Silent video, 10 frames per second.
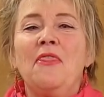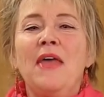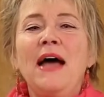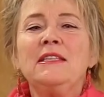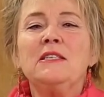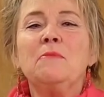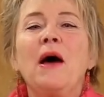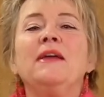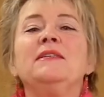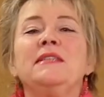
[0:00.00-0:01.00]
That's
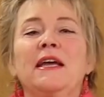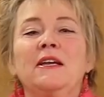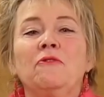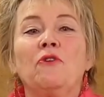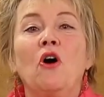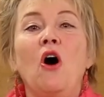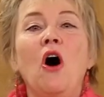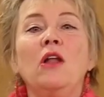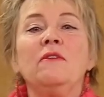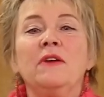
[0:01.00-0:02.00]
my intent for
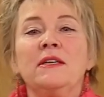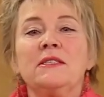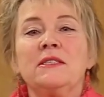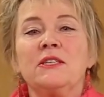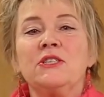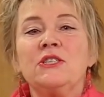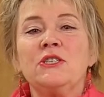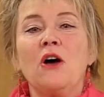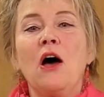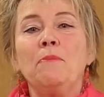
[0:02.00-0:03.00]
all of us to
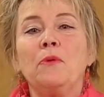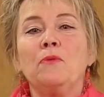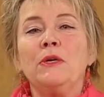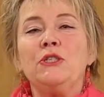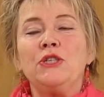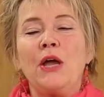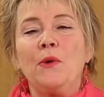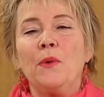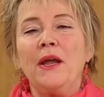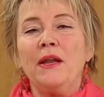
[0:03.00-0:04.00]
stop
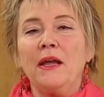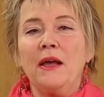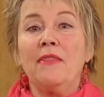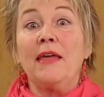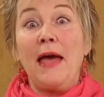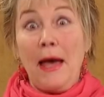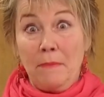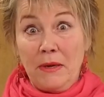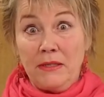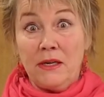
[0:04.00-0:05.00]
regenerating the
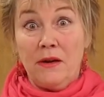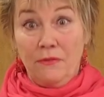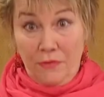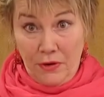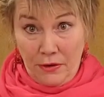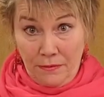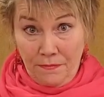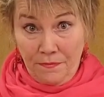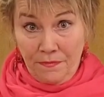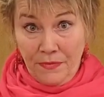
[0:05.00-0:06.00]
habit of fear.
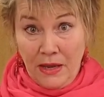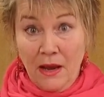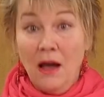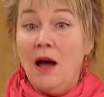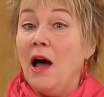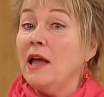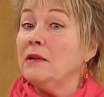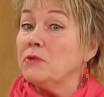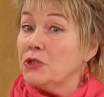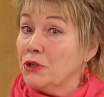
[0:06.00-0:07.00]
I
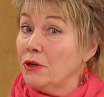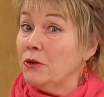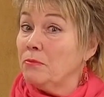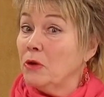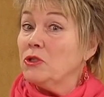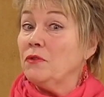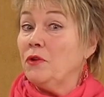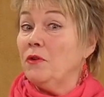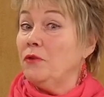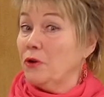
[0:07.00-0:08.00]
am sure most of you
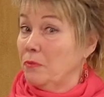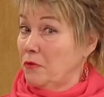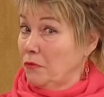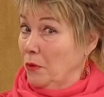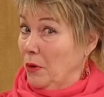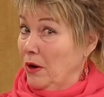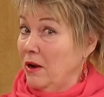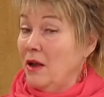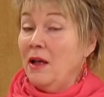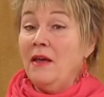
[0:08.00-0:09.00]
have heard before
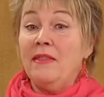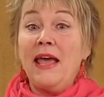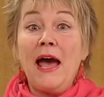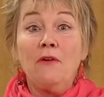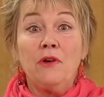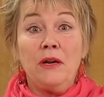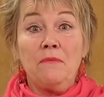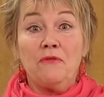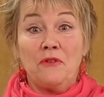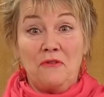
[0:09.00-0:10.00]
the acronym
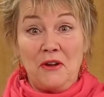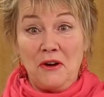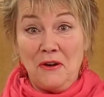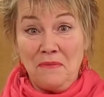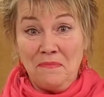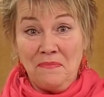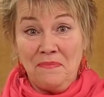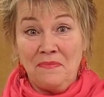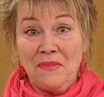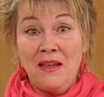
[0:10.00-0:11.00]
for fear:
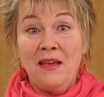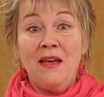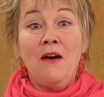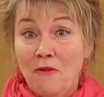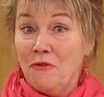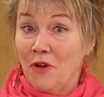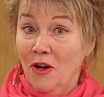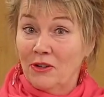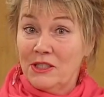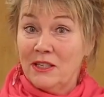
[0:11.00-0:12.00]

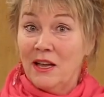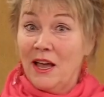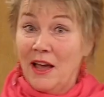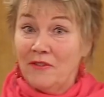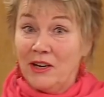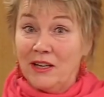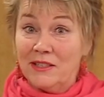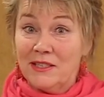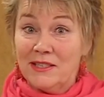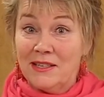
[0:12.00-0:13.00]
false
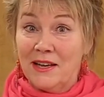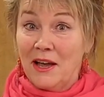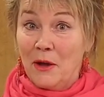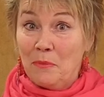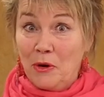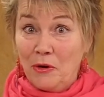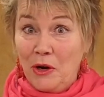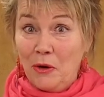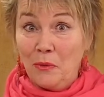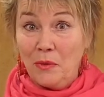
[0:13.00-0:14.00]
evidence
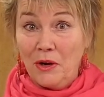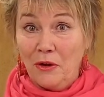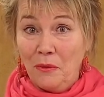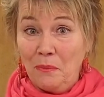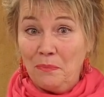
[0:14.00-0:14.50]
appearing real.